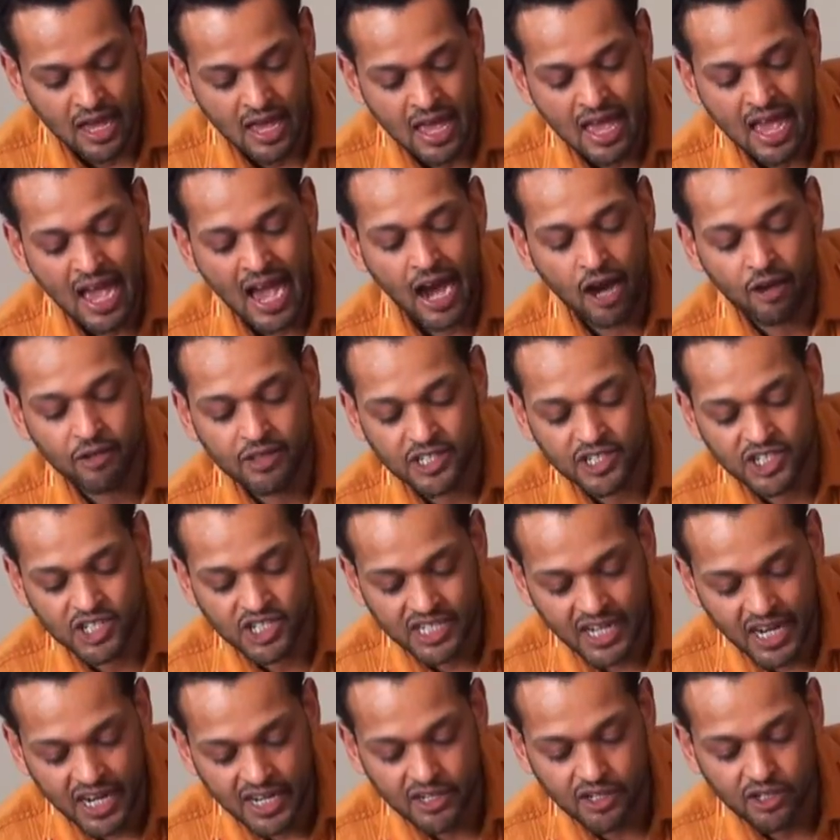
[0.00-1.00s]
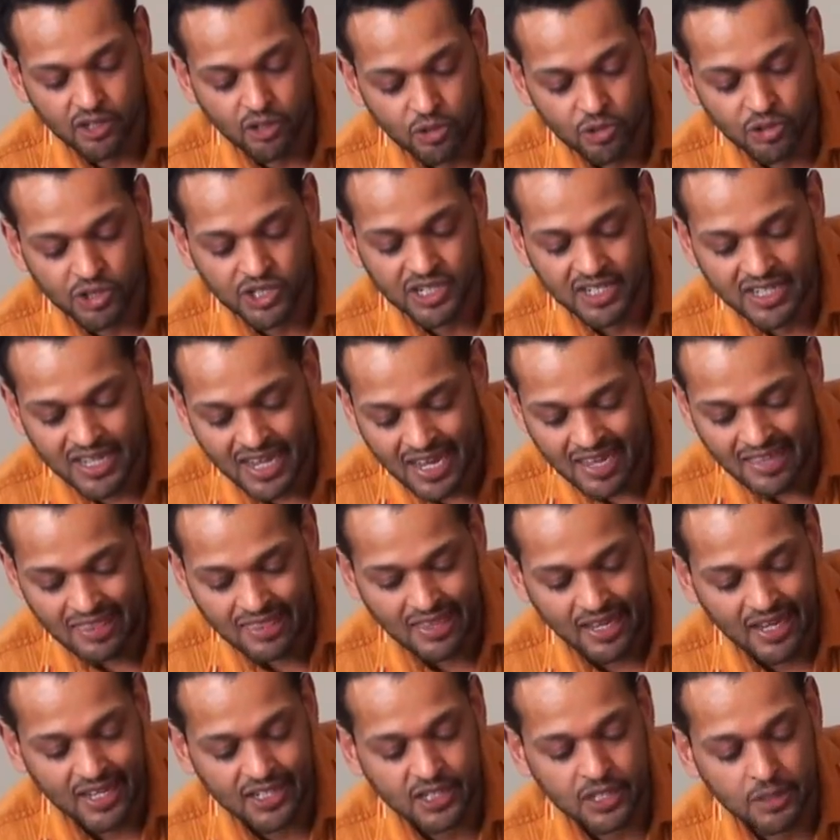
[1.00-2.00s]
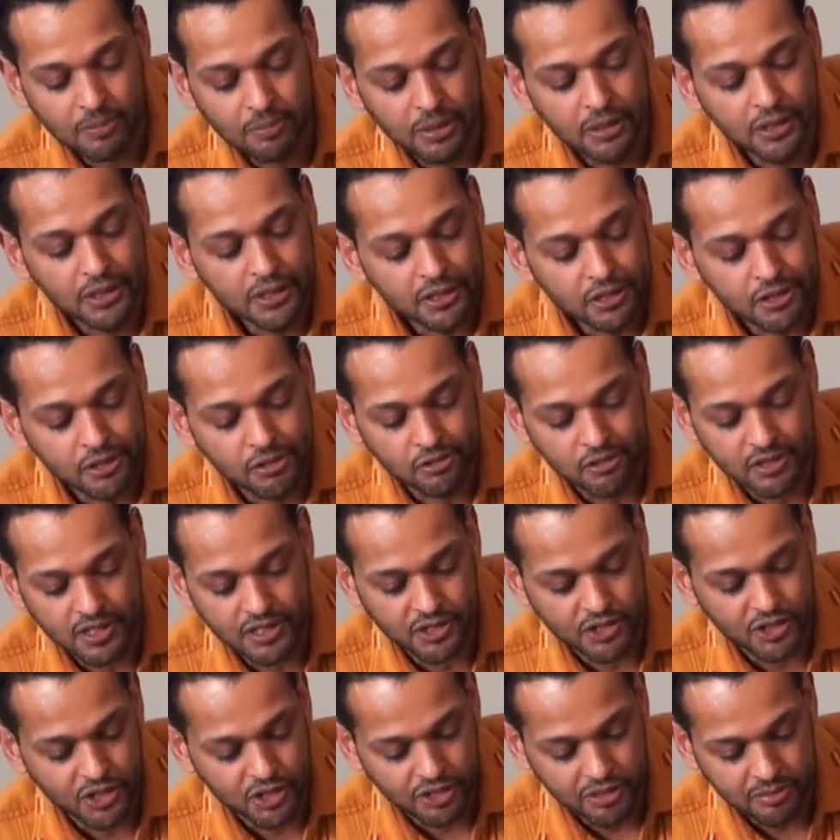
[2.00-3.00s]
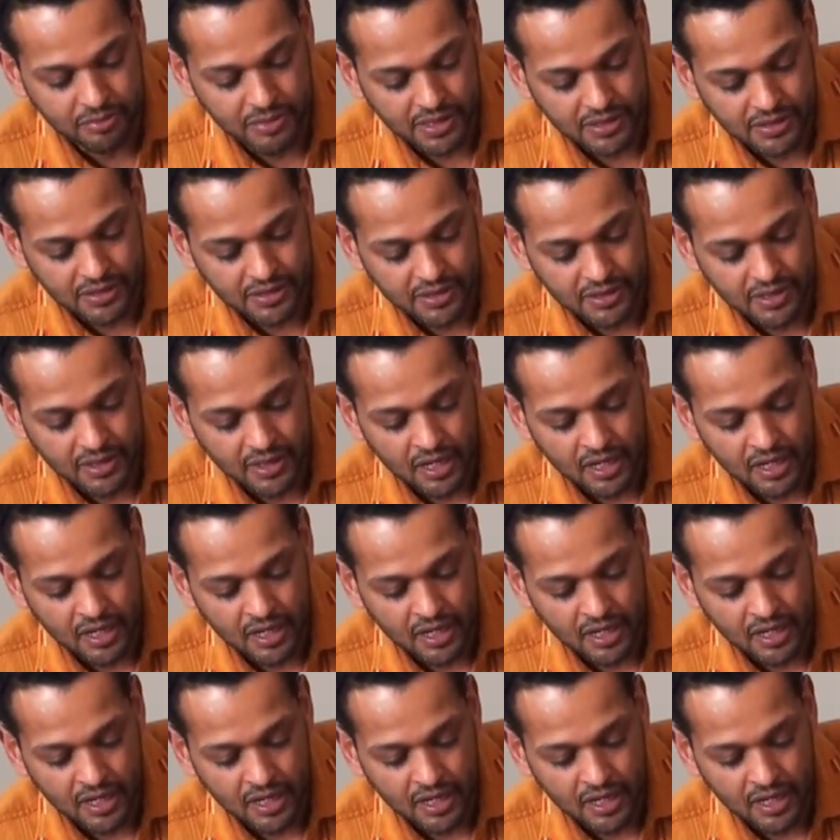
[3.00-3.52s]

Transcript: how the state used death as a political instrument,